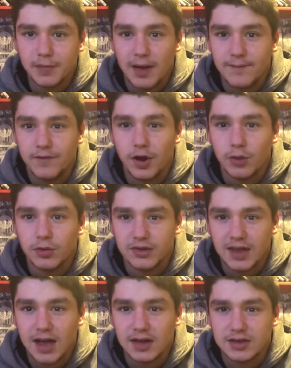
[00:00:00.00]
and follow the
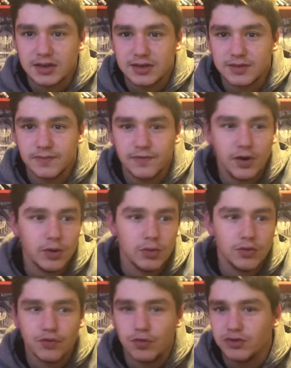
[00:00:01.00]
tactics and follow
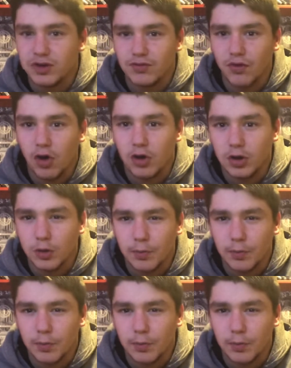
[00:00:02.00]
the rules that Ryan Lowe